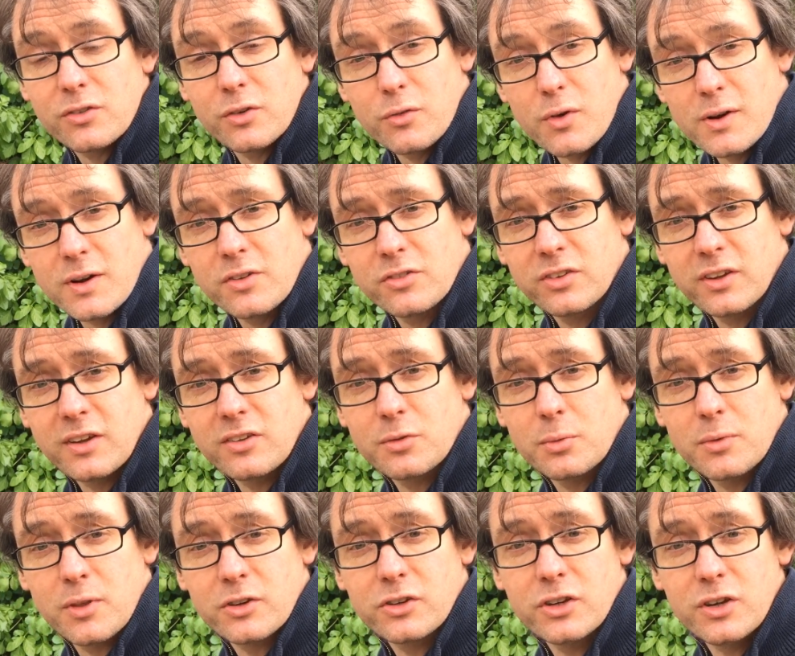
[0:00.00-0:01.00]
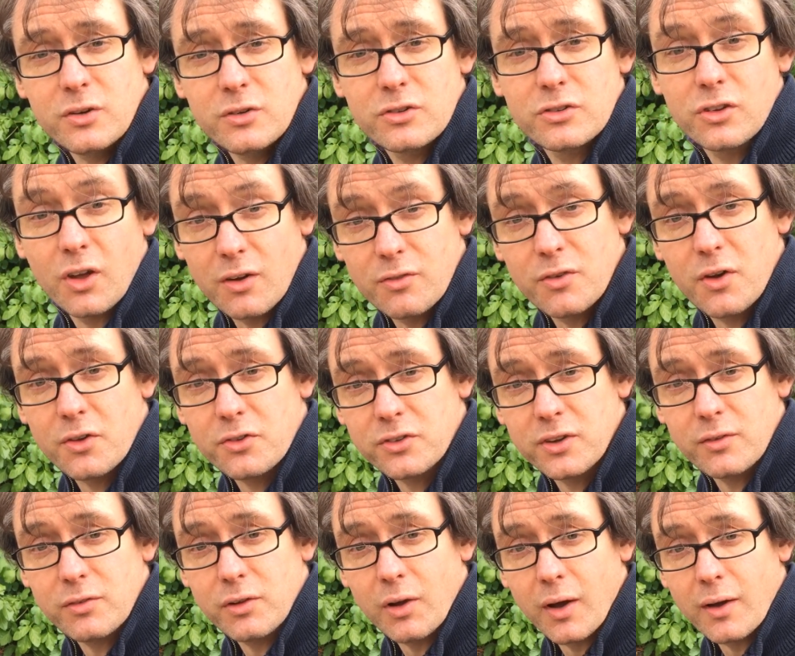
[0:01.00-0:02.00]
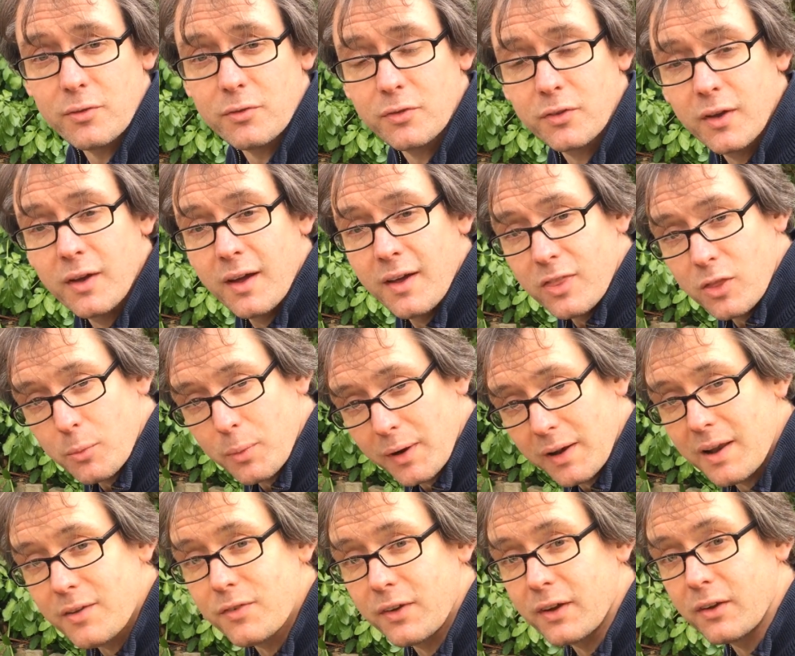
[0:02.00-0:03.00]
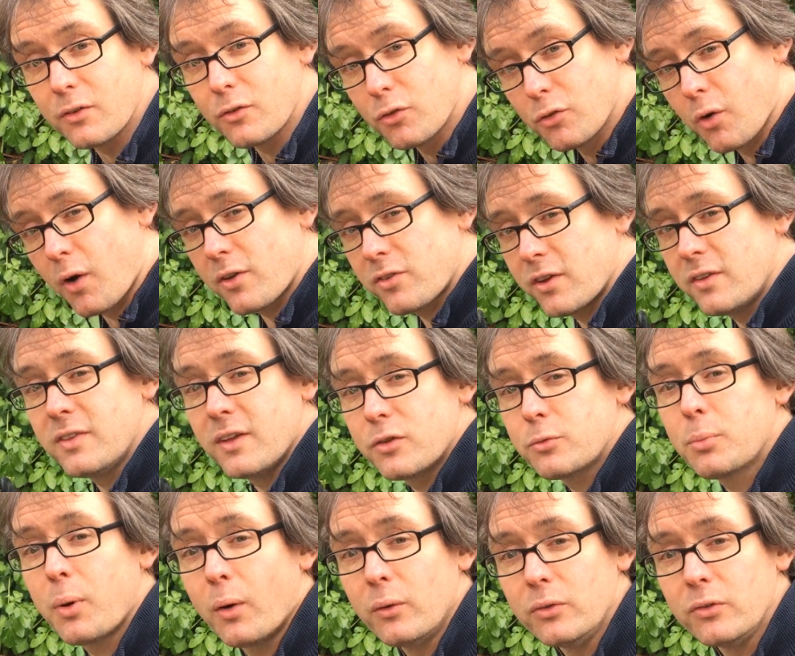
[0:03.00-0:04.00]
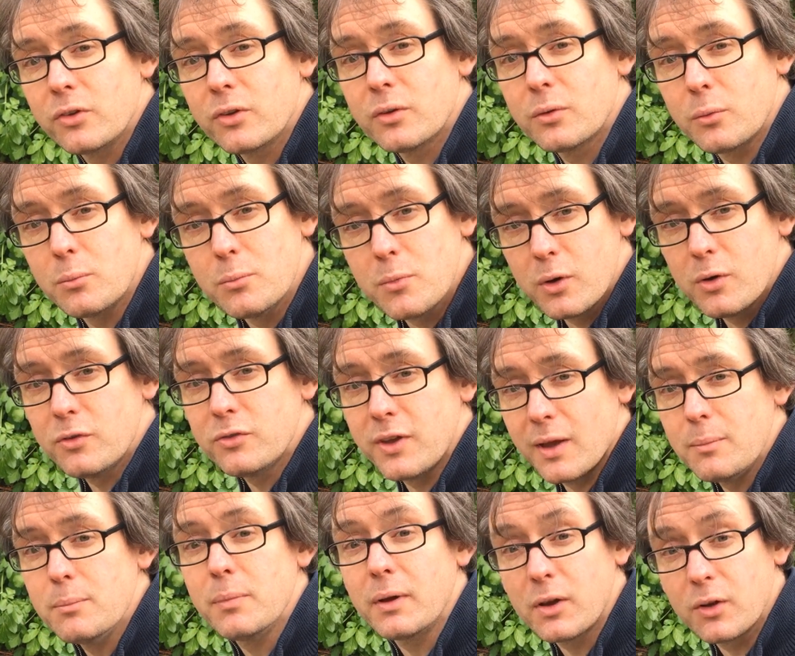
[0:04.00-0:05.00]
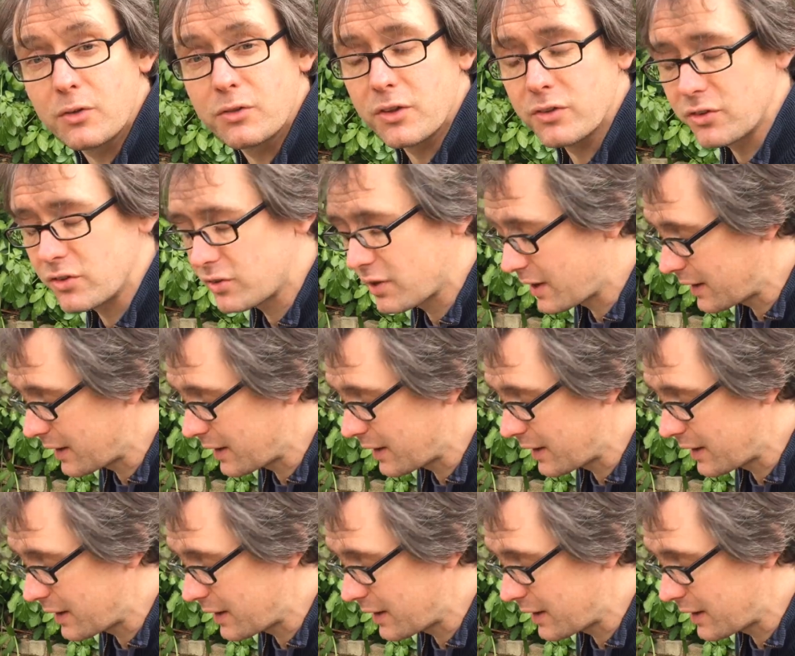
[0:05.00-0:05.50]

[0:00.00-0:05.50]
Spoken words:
to really see some of the huge diversity of life that we're living right in this pond. We've moved in because this is